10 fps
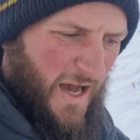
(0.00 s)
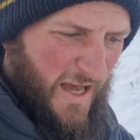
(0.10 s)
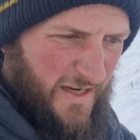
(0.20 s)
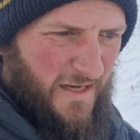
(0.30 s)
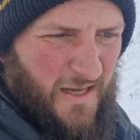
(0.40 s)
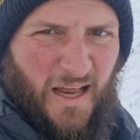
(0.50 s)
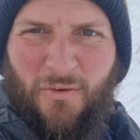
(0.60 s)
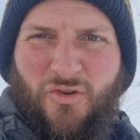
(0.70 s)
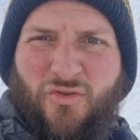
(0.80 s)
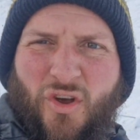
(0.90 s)
and it
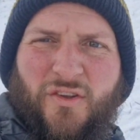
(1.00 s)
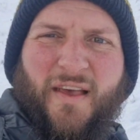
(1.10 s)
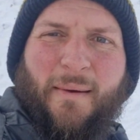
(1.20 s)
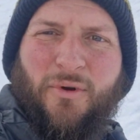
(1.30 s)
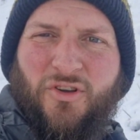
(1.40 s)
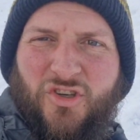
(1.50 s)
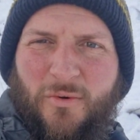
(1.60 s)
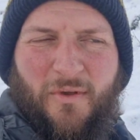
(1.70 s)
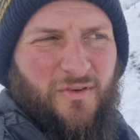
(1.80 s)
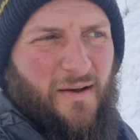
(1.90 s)
was just so time
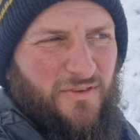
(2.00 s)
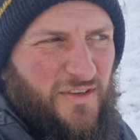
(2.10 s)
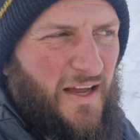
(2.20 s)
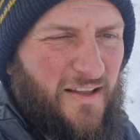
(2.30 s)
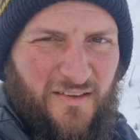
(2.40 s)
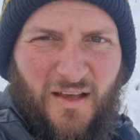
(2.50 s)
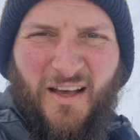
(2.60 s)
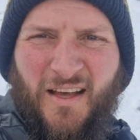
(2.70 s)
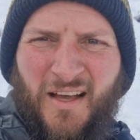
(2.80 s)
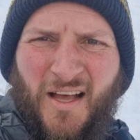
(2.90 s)
consuming. So I've decided to
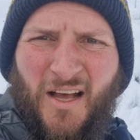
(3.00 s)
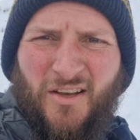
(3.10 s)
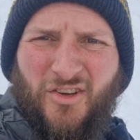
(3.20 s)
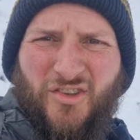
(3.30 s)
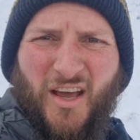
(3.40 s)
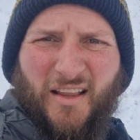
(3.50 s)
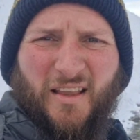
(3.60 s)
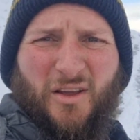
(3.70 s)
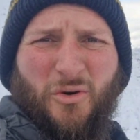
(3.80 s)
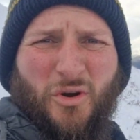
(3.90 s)
just take
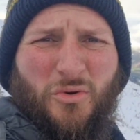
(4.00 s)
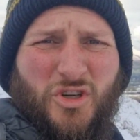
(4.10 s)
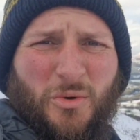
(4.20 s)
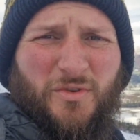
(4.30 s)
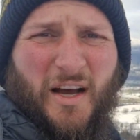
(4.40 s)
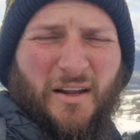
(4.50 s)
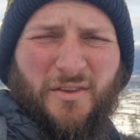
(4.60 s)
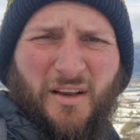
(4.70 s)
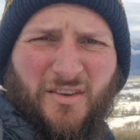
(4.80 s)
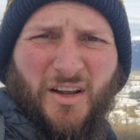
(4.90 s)
the YouTube side of
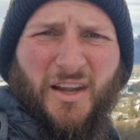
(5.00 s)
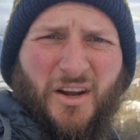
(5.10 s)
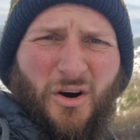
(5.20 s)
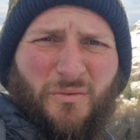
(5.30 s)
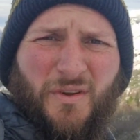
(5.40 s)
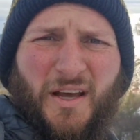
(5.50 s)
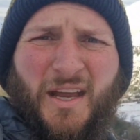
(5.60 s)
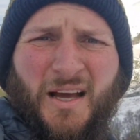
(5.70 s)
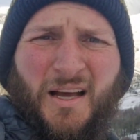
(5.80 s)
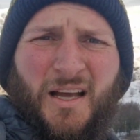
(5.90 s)
things on, and
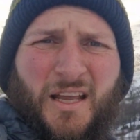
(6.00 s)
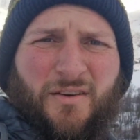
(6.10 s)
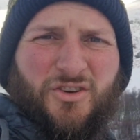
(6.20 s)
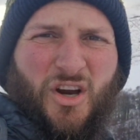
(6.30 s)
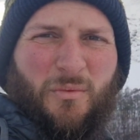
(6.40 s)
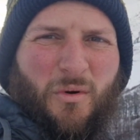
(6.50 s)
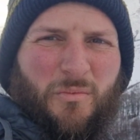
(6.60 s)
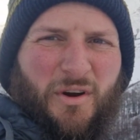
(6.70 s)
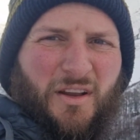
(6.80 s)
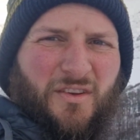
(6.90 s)
hopefully you're enjoying what we're
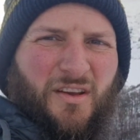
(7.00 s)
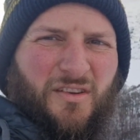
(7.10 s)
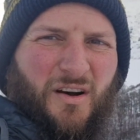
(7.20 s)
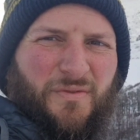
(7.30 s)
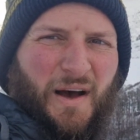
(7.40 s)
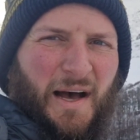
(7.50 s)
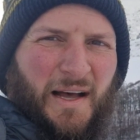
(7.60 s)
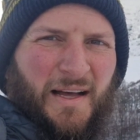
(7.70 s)
bringing to you so far.